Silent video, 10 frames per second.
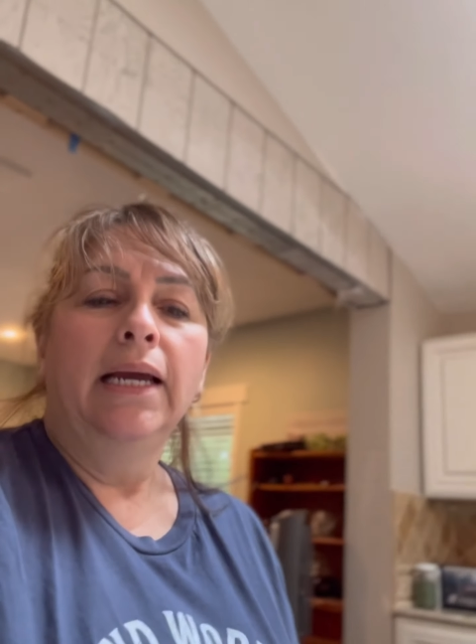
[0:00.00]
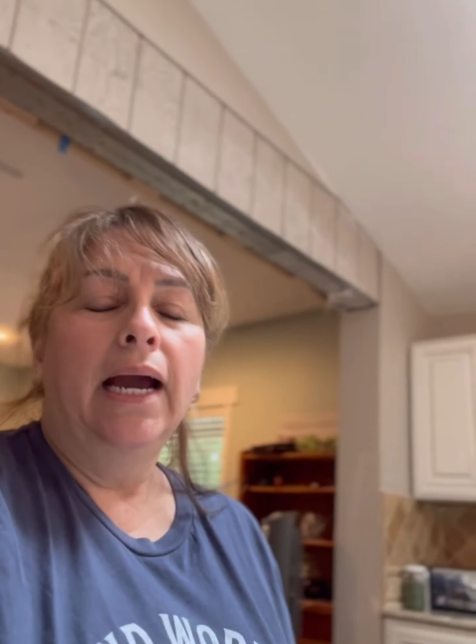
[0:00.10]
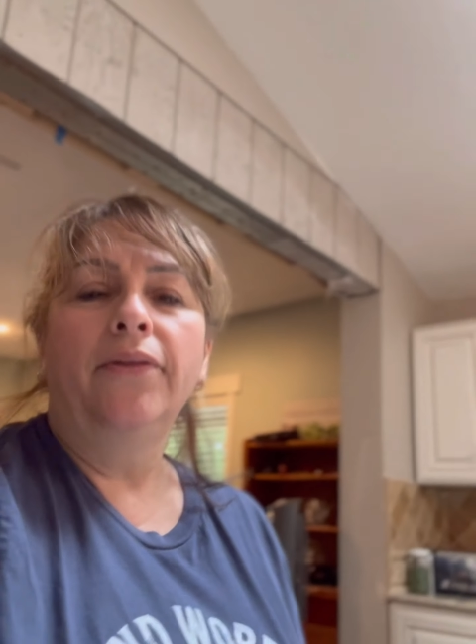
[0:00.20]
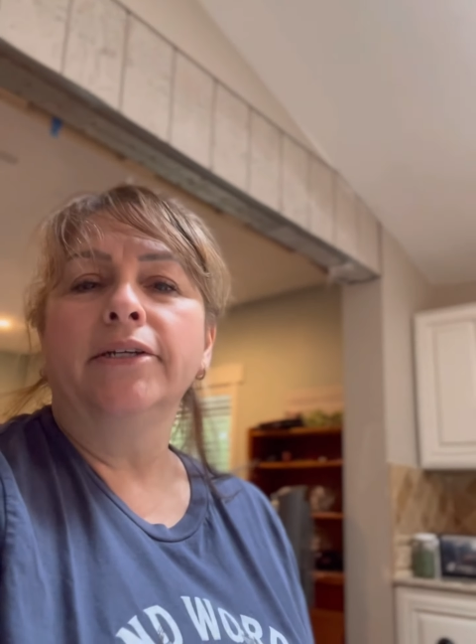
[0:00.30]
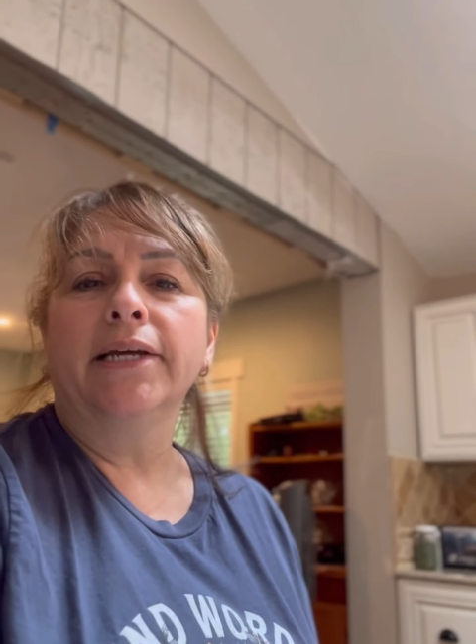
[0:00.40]

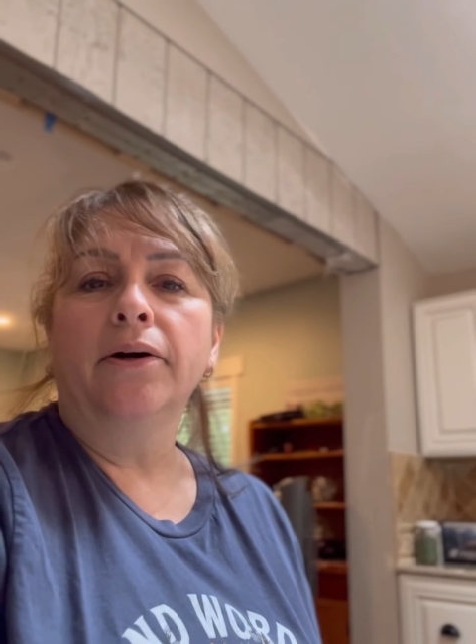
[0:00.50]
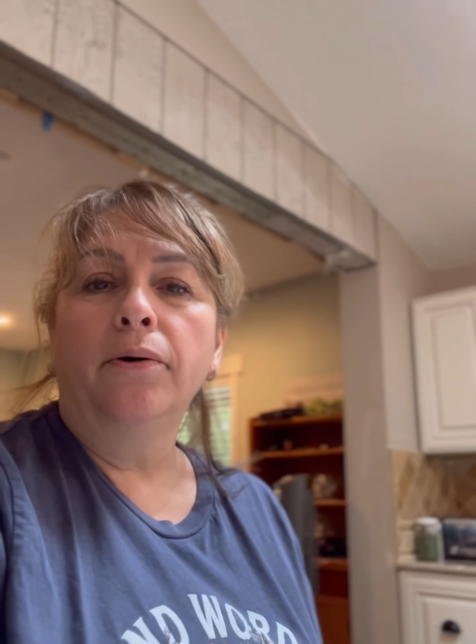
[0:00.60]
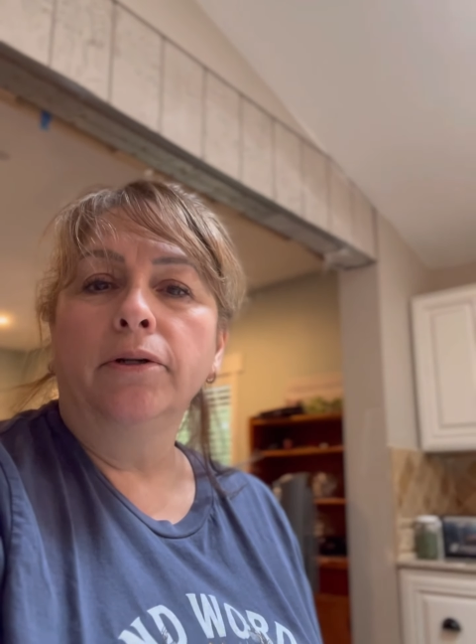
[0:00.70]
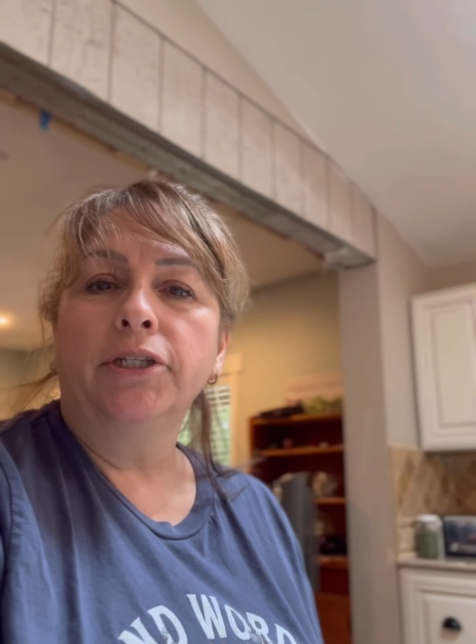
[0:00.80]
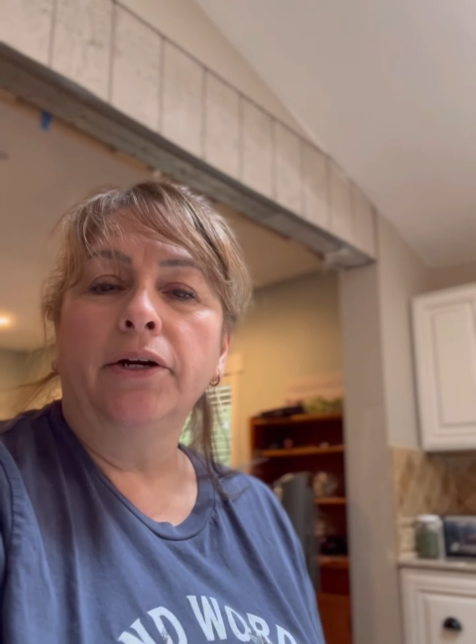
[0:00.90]
And there's like a
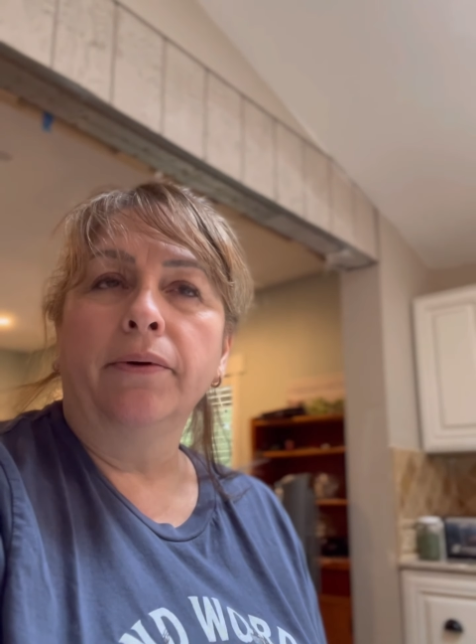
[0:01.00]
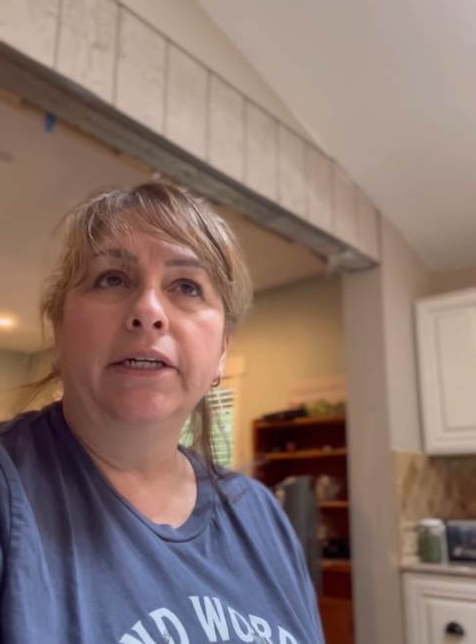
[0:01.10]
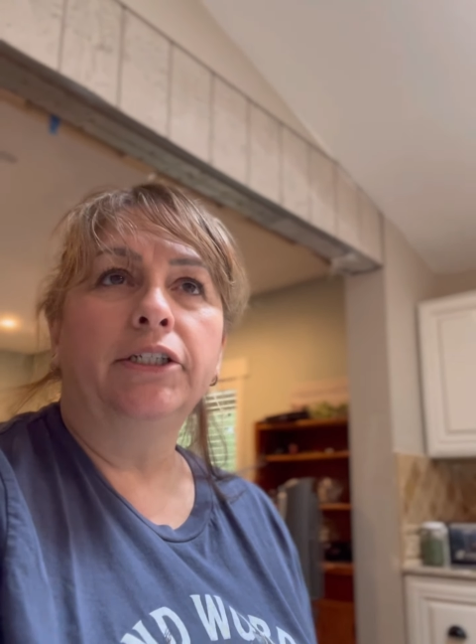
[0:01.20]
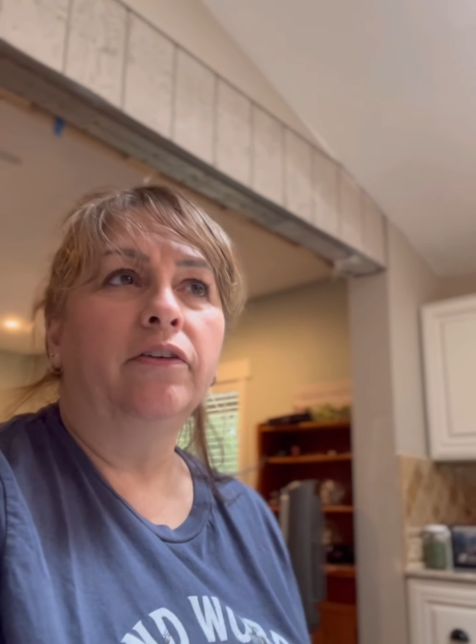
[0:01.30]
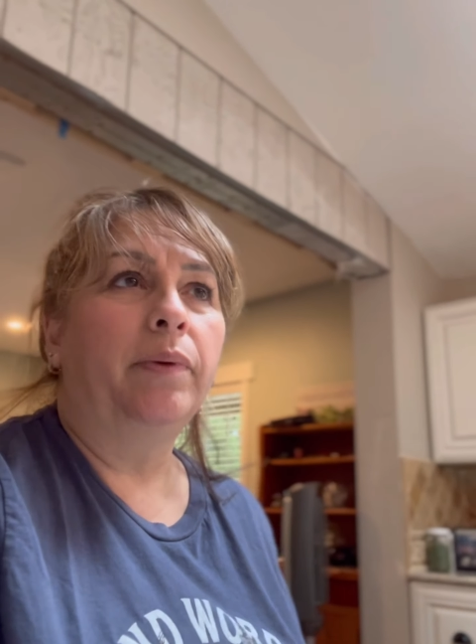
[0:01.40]
whole
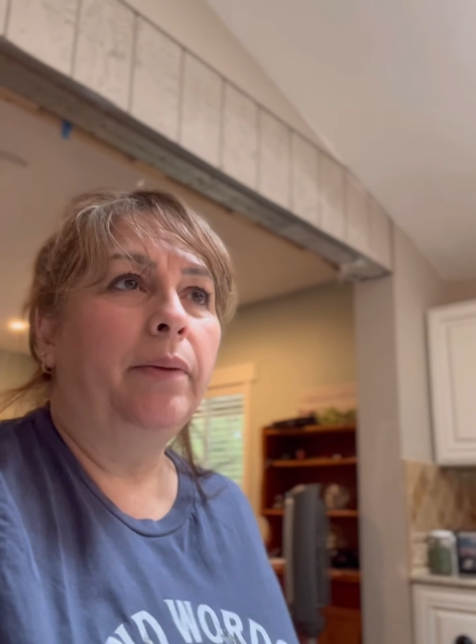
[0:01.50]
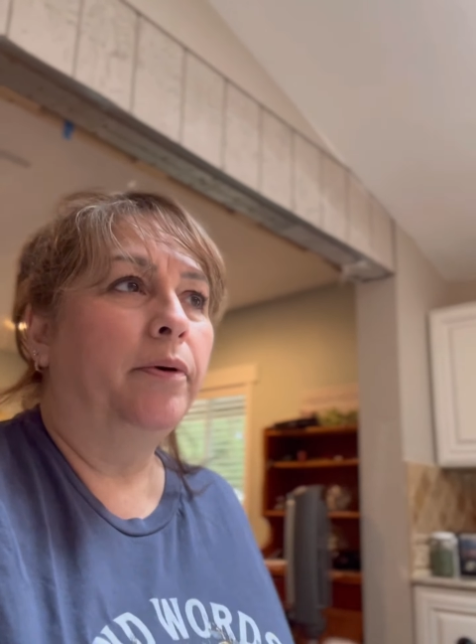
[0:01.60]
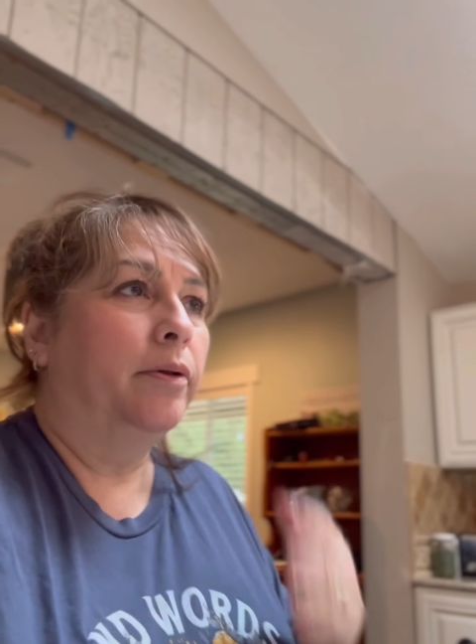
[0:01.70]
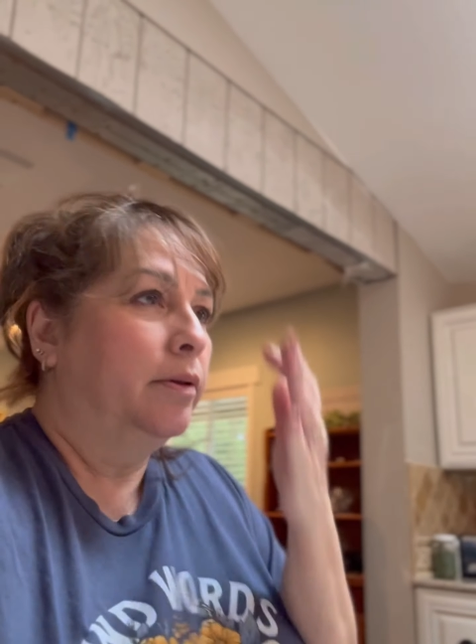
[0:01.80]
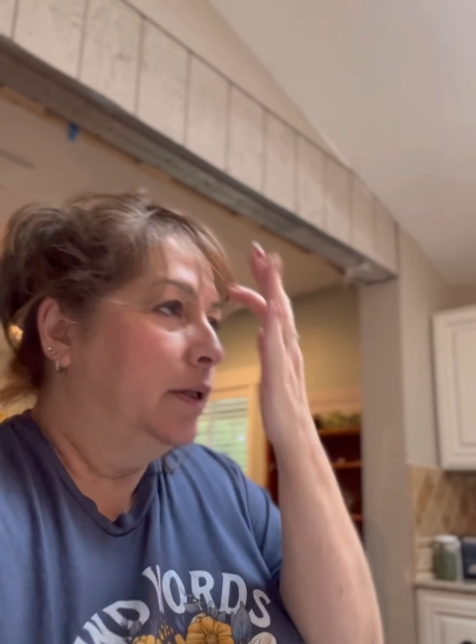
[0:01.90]
generation of
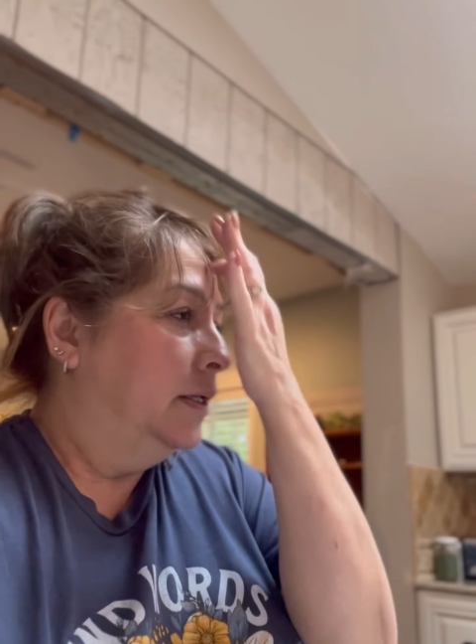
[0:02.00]
people,